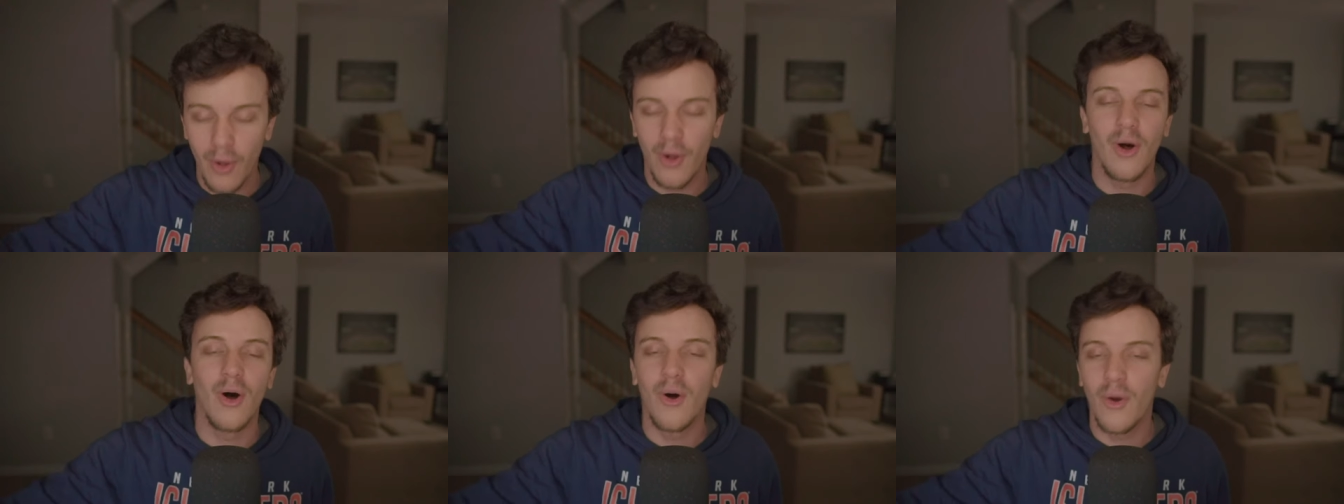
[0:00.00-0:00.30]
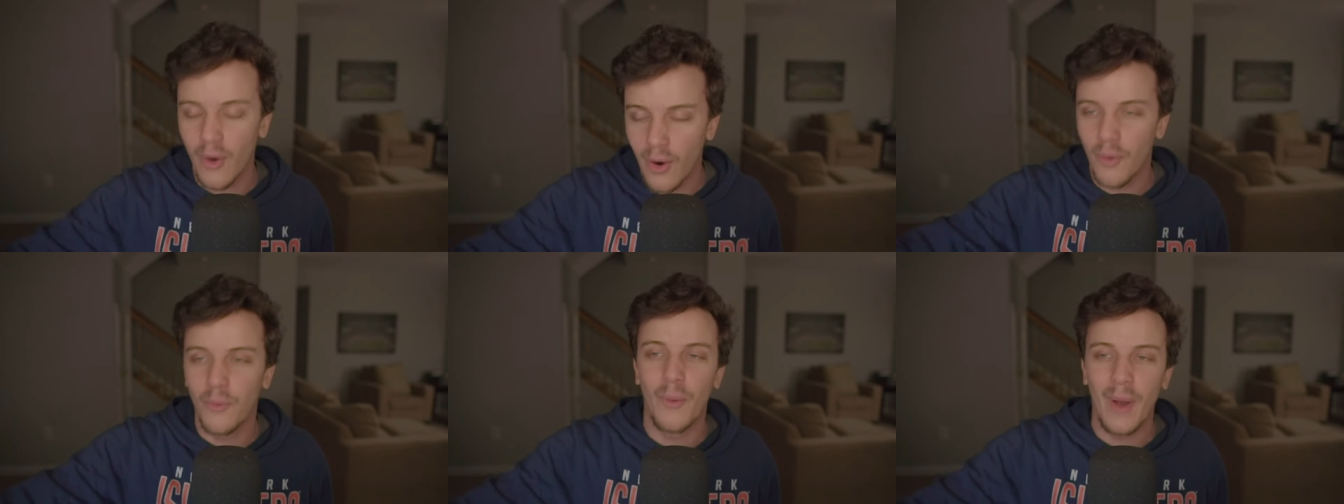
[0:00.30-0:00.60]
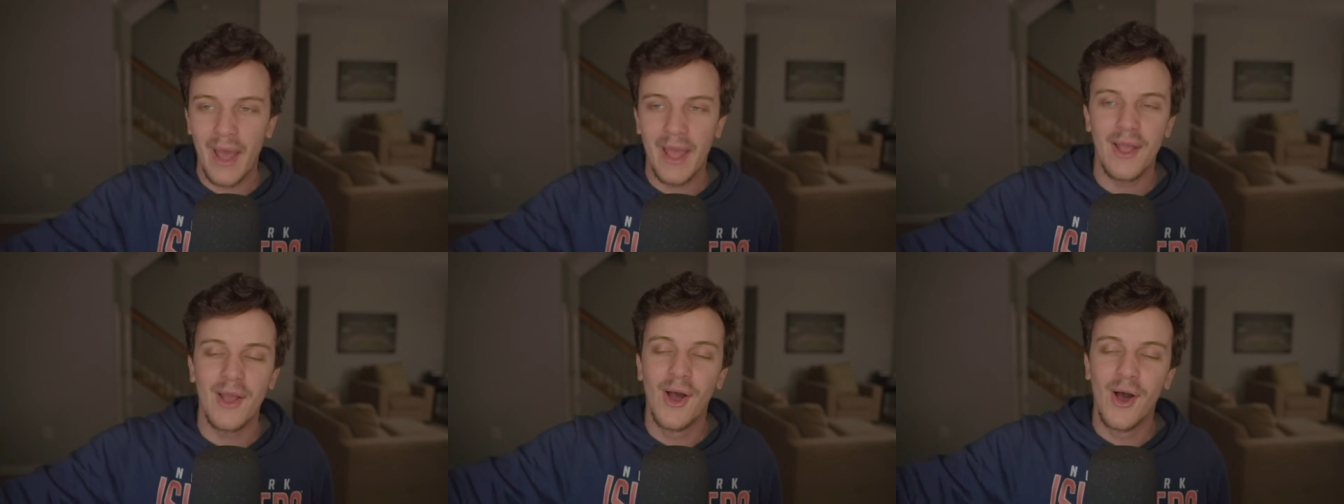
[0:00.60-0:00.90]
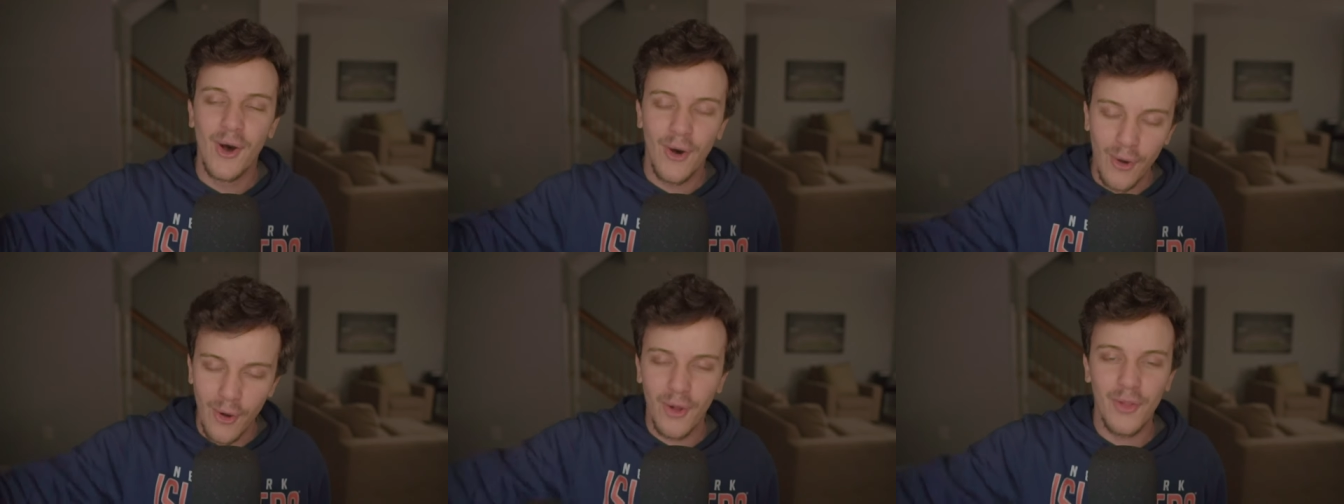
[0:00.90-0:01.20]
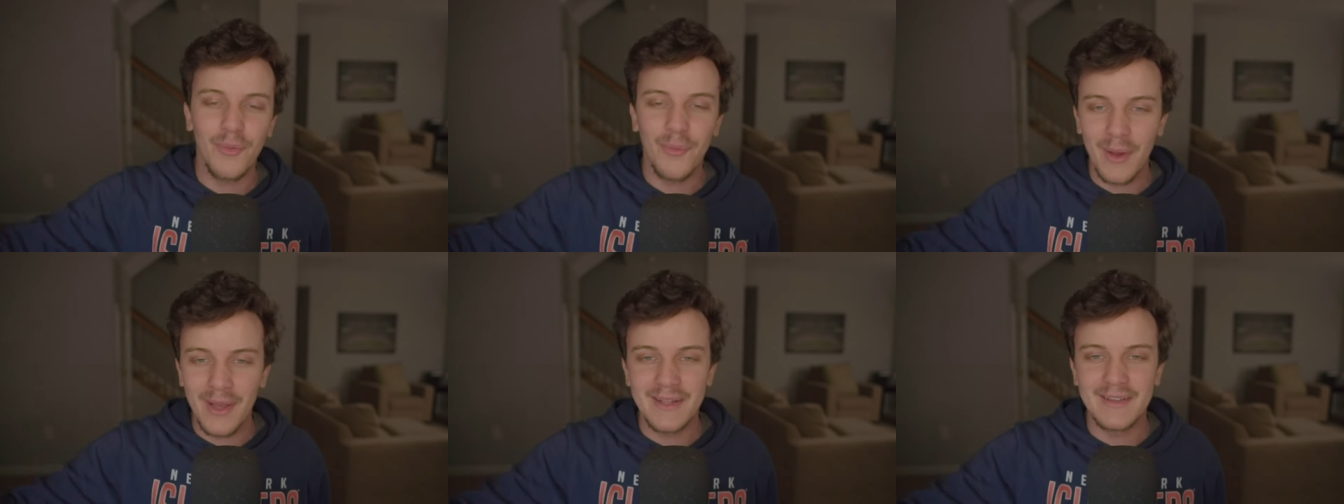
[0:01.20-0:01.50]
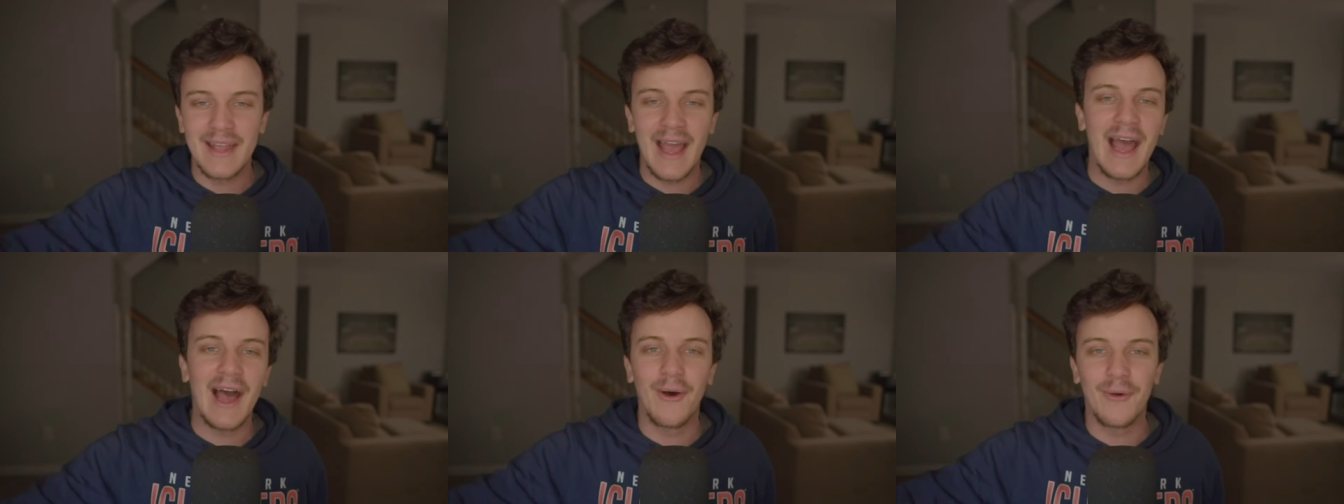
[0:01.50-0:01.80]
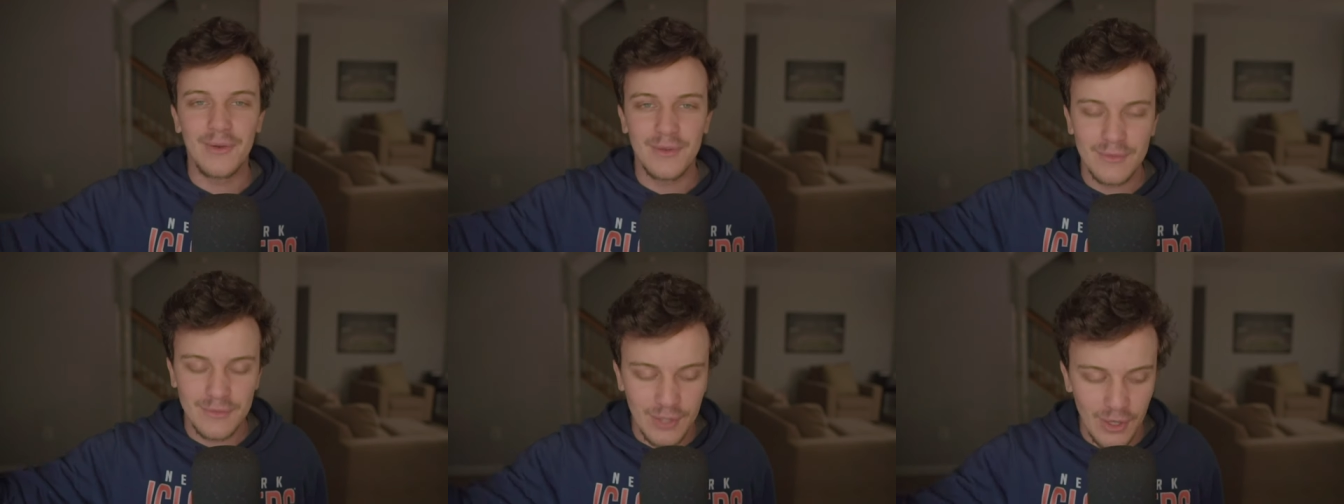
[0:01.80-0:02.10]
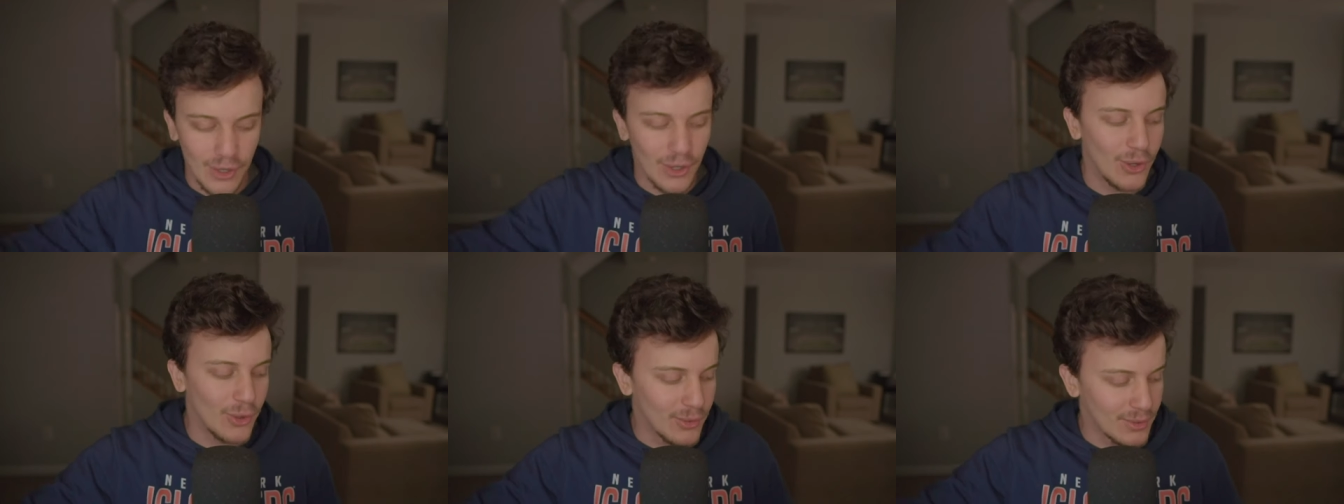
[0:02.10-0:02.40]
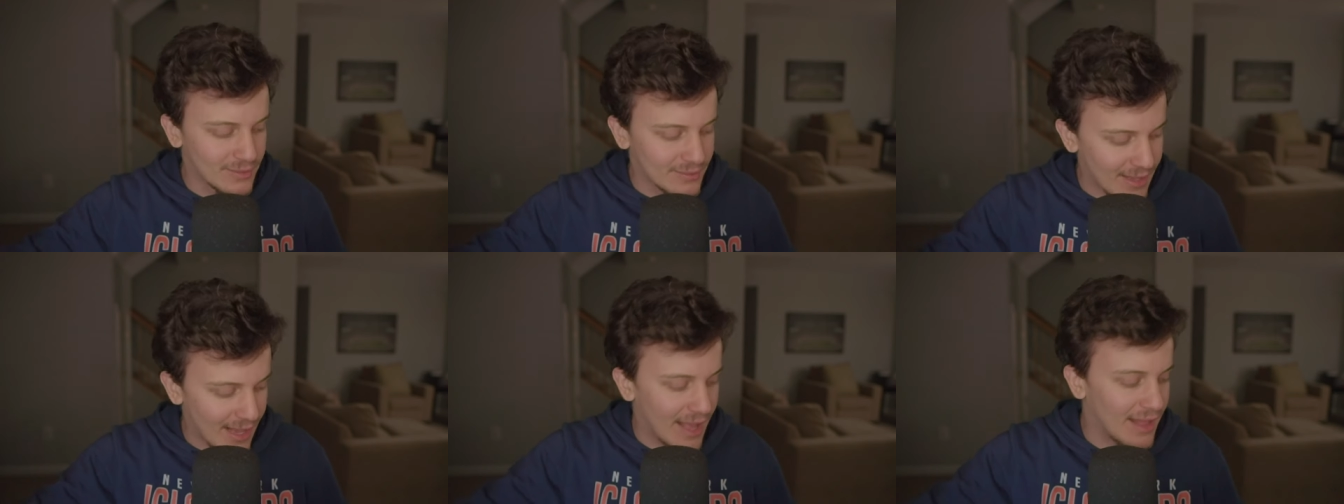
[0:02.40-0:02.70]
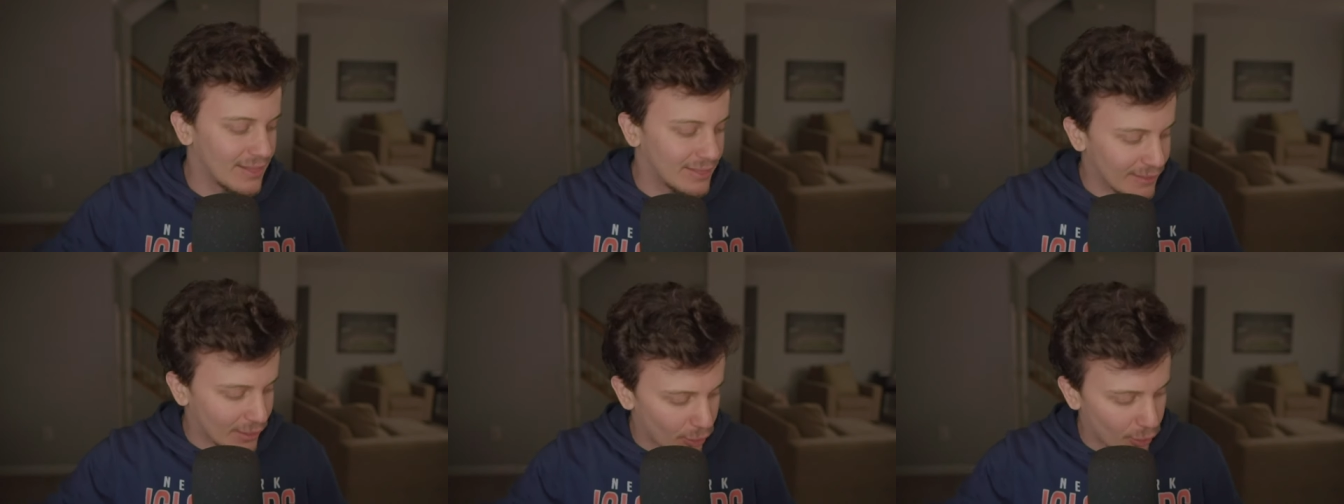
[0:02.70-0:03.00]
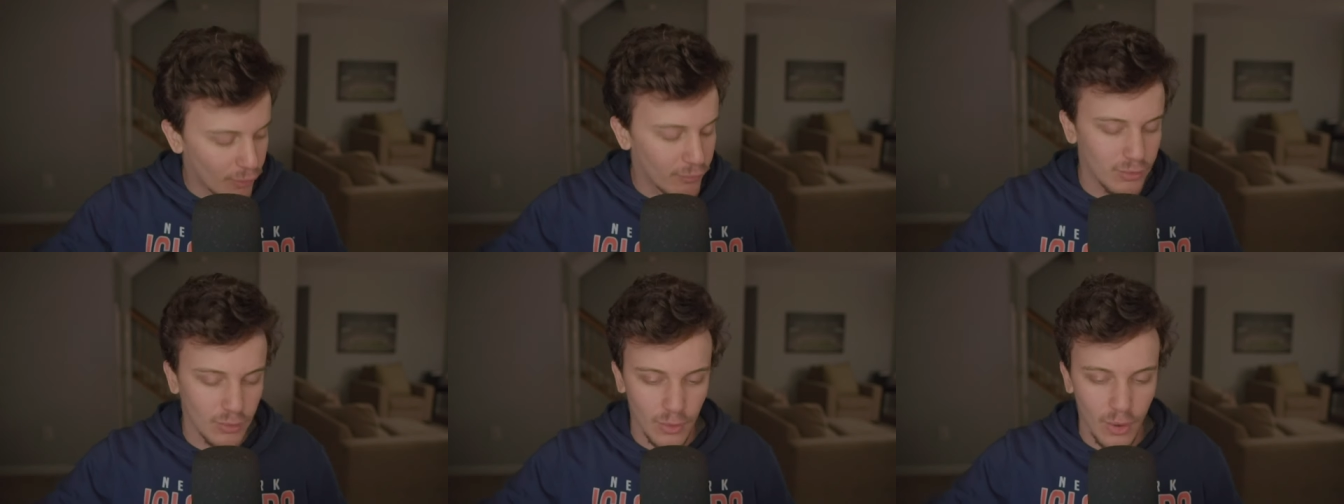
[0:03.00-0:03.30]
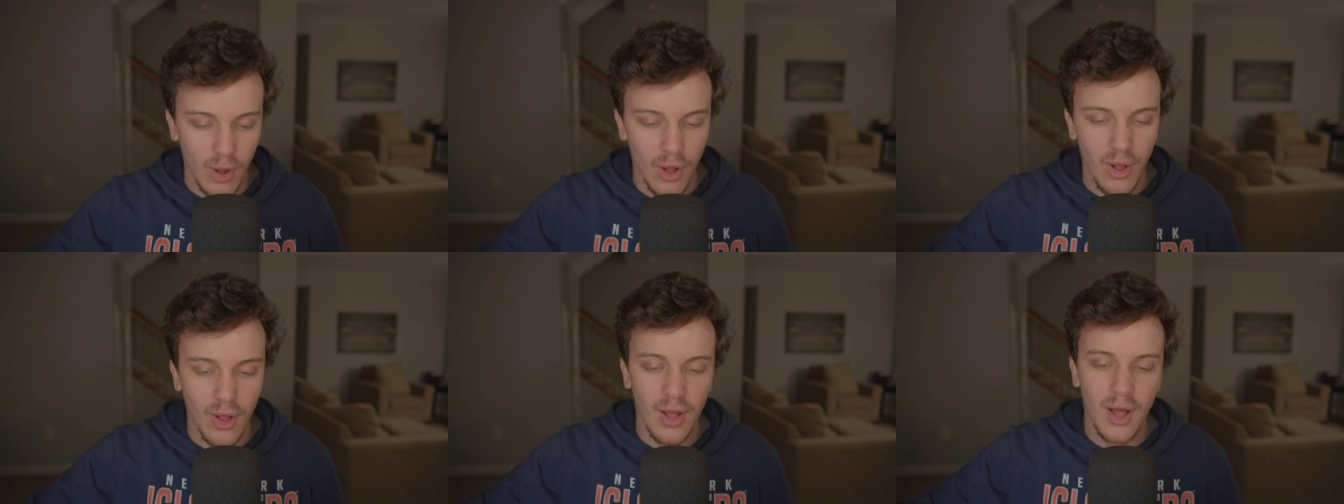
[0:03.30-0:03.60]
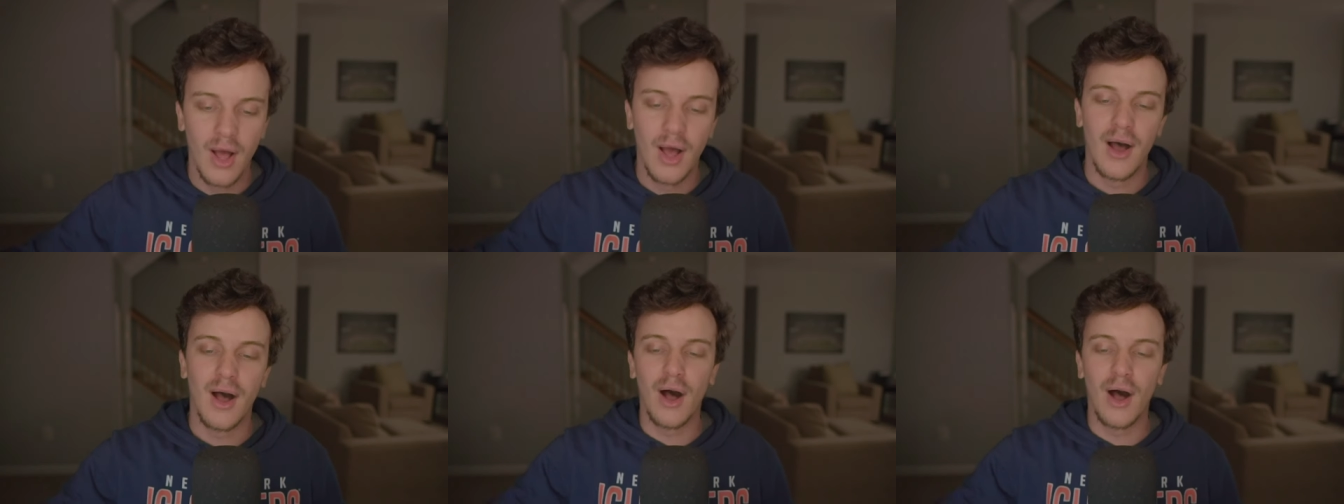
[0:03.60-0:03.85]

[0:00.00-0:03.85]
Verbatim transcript: all, our way all the way down to 10th overall.